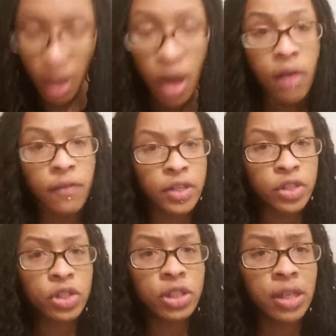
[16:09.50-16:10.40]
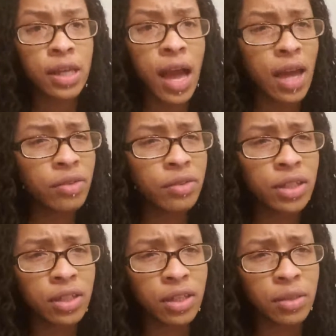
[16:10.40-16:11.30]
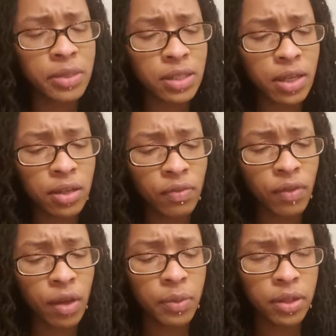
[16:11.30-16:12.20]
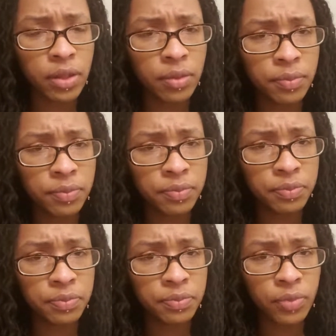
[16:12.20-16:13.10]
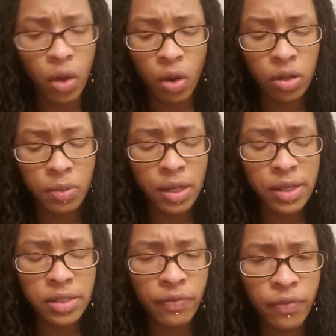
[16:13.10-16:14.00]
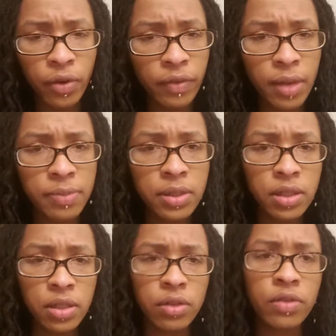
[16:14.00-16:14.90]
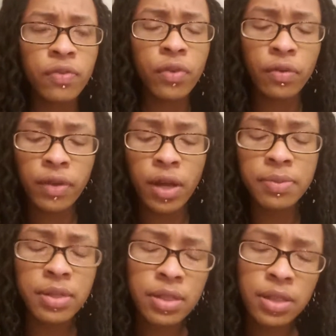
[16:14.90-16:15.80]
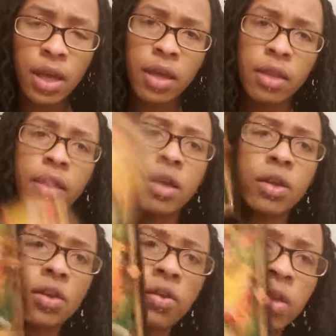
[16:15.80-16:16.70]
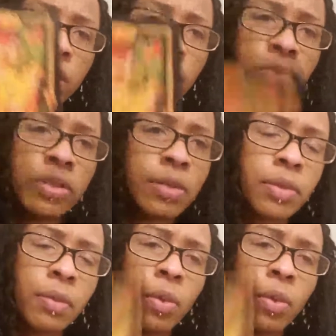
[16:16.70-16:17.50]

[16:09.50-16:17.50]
eventually, I don't think you're going to be satisfied with it. Only because the Four of Cups is here. This Four of Cups is saying, like, you're looking for something